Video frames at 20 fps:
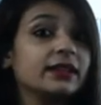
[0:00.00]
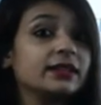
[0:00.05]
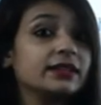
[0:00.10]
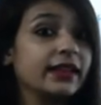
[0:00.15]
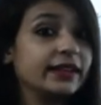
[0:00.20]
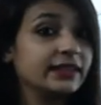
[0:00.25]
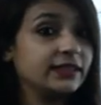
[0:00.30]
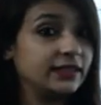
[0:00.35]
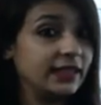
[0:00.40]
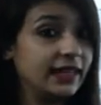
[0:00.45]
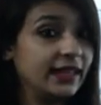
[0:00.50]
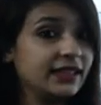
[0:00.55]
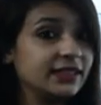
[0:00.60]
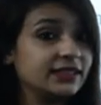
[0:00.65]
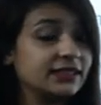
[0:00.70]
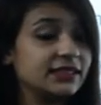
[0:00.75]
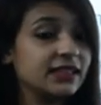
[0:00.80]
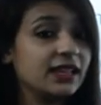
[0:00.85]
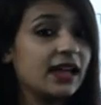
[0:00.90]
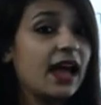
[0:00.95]
that
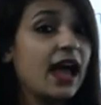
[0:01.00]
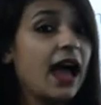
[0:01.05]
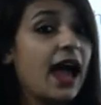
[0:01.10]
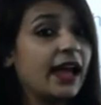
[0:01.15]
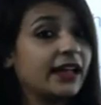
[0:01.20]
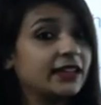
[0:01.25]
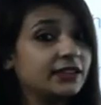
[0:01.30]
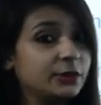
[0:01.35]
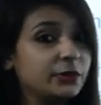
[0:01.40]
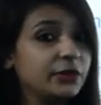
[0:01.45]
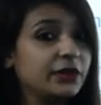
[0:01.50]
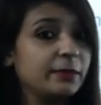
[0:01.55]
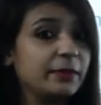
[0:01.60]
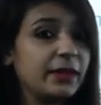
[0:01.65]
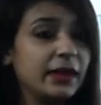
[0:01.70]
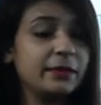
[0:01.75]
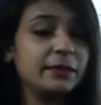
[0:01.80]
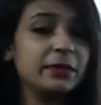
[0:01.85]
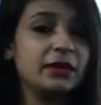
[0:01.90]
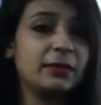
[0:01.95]
yes, I do
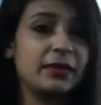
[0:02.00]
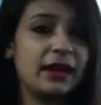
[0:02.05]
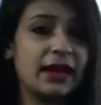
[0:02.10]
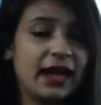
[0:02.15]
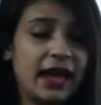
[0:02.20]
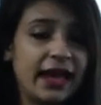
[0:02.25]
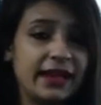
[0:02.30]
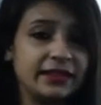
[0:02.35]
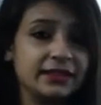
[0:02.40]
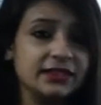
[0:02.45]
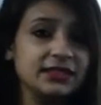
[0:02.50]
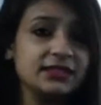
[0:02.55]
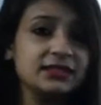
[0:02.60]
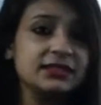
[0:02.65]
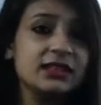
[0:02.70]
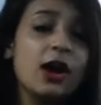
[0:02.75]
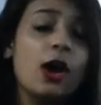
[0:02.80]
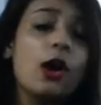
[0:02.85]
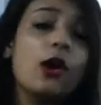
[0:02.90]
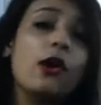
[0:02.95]
remember, my highness.
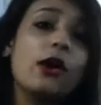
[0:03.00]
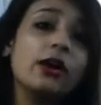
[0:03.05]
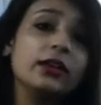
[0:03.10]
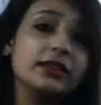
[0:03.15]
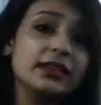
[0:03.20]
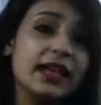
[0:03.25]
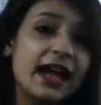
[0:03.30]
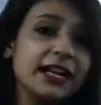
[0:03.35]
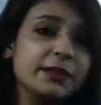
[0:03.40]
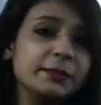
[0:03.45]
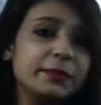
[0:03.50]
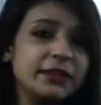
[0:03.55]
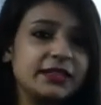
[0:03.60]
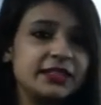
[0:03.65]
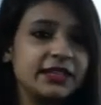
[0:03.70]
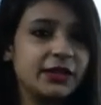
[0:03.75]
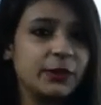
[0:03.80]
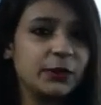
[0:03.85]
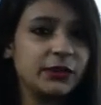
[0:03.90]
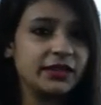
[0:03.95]
On that
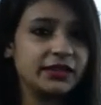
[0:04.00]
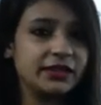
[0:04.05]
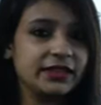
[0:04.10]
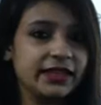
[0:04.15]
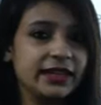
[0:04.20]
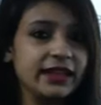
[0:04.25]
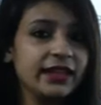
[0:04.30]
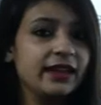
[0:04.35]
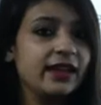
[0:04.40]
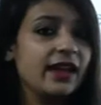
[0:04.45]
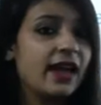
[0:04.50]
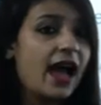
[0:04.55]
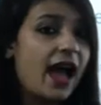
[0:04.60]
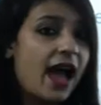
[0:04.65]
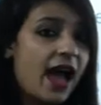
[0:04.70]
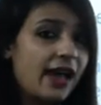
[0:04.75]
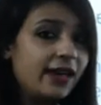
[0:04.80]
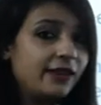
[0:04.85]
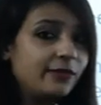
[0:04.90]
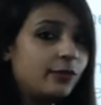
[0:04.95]
particular day,
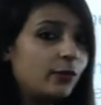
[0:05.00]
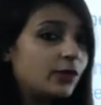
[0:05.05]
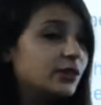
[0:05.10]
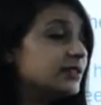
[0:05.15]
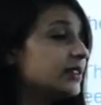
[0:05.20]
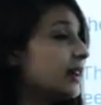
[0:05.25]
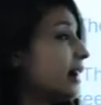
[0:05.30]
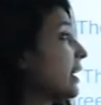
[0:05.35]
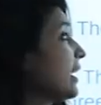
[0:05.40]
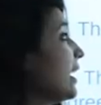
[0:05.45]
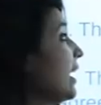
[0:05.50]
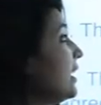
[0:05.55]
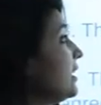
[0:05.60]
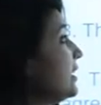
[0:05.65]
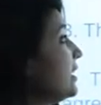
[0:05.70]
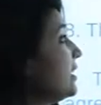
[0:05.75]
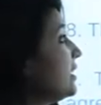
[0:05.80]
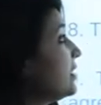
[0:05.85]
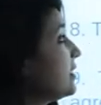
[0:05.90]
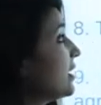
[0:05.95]
I was again
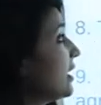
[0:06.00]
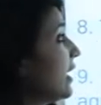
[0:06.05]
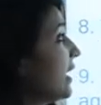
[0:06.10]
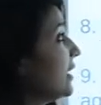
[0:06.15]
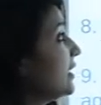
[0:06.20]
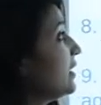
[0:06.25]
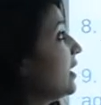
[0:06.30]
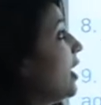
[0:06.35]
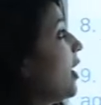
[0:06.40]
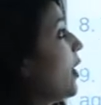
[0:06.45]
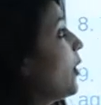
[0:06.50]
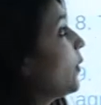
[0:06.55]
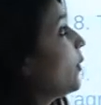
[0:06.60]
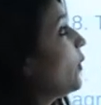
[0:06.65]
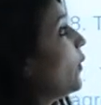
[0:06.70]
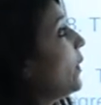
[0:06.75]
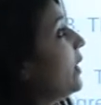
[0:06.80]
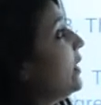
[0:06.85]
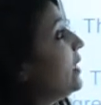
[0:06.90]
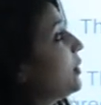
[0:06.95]
and again
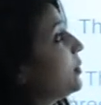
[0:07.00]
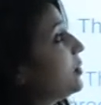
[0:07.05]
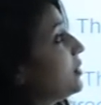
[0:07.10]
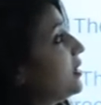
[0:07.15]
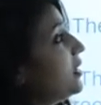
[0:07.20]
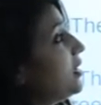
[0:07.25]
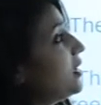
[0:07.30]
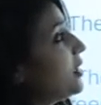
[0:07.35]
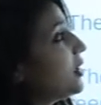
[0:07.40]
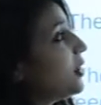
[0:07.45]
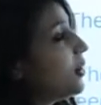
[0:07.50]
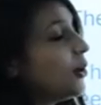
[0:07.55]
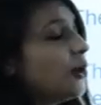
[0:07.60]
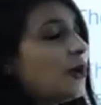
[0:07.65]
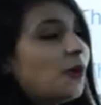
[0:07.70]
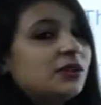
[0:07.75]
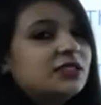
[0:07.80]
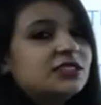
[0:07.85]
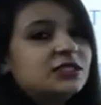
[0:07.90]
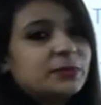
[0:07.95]
going to the
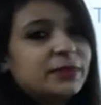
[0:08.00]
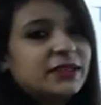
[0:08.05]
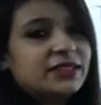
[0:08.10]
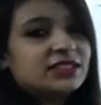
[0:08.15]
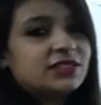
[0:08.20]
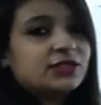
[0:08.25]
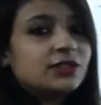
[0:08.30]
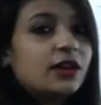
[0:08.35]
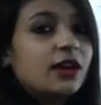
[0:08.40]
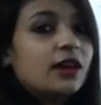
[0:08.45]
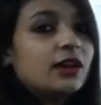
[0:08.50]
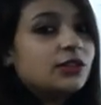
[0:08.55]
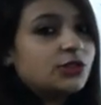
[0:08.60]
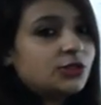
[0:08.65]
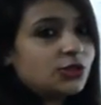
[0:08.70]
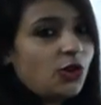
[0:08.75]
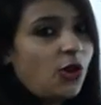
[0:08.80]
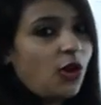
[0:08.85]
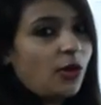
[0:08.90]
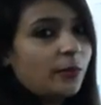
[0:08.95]
goldsmith's
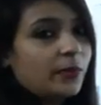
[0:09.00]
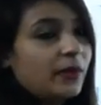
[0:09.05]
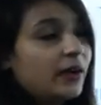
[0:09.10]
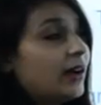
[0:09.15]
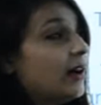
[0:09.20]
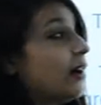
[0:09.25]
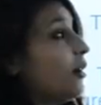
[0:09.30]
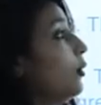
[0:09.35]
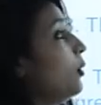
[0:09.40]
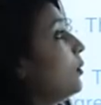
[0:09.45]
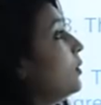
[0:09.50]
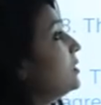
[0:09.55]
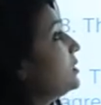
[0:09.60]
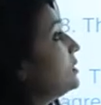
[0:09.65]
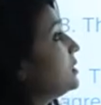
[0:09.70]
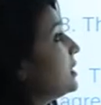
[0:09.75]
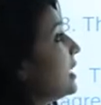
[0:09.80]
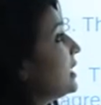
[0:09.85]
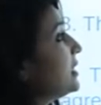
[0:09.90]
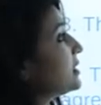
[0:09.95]
shop, who
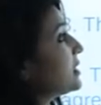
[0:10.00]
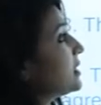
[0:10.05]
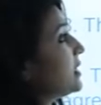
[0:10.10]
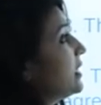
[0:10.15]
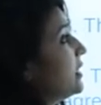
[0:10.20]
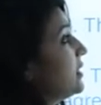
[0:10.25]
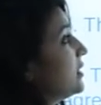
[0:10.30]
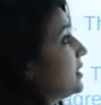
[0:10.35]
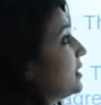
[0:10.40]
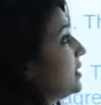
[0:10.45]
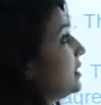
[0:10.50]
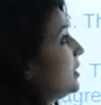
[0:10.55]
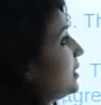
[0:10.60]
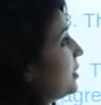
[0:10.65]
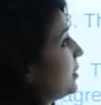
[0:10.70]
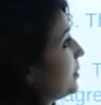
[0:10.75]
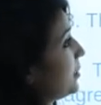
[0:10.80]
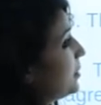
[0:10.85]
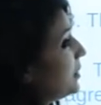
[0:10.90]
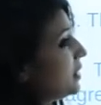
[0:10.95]
was just near the
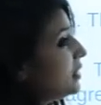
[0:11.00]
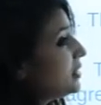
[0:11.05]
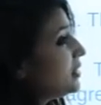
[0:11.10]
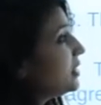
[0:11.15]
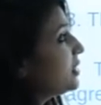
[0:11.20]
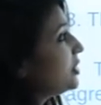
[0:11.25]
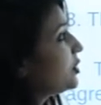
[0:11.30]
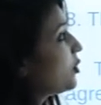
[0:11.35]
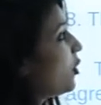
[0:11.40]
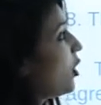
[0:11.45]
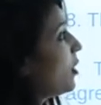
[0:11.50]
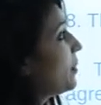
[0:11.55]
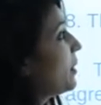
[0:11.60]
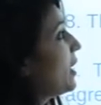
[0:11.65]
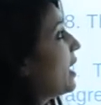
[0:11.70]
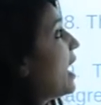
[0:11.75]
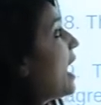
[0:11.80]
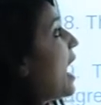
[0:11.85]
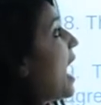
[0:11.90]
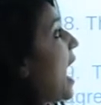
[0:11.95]
merchant shop,
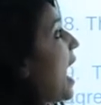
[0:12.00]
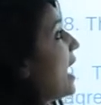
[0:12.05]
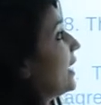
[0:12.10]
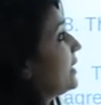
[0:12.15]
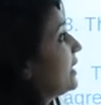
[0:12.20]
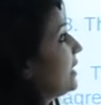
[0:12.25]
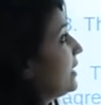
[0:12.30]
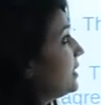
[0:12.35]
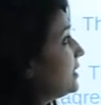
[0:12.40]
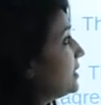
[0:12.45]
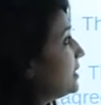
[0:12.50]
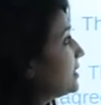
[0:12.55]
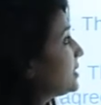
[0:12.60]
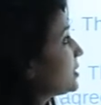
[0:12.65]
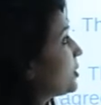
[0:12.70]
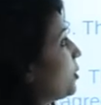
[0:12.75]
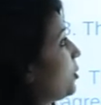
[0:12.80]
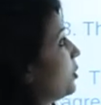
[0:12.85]
and near this